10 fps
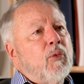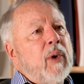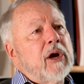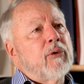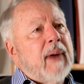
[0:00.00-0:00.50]

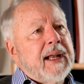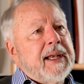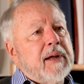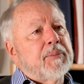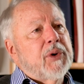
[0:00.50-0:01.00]
We are
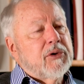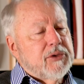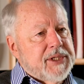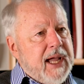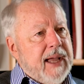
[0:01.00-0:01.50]
right now
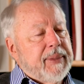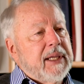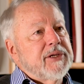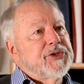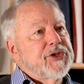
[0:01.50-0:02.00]

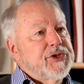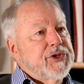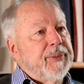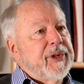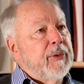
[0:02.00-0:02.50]
prototyping a
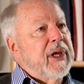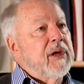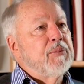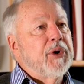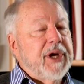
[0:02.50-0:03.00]
system that we
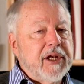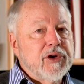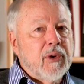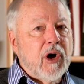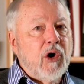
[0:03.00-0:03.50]
can put
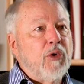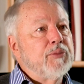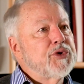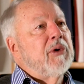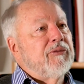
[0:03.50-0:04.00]
into a
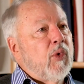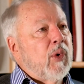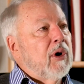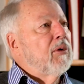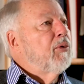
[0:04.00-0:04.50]
home
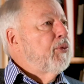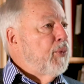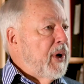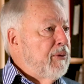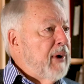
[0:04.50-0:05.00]
before
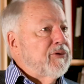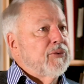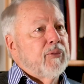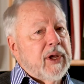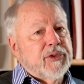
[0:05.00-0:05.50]
we
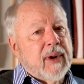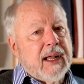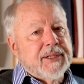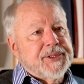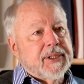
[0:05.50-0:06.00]
weatherize